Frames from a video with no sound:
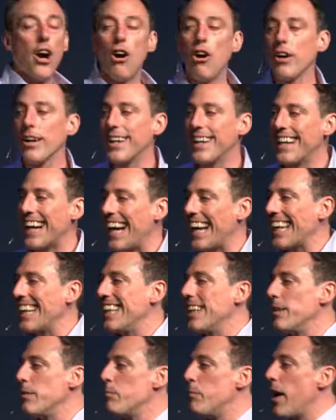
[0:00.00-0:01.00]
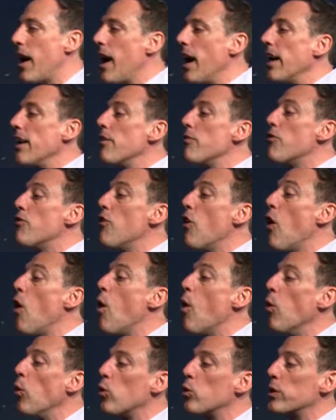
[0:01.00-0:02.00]
are guided by the
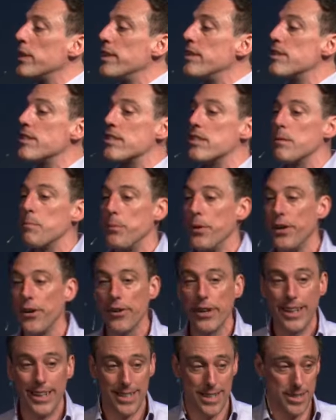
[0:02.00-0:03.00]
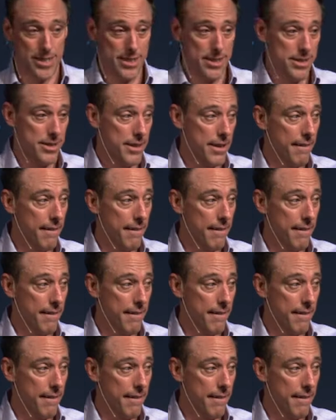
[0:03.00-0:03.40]
Holy Spirit.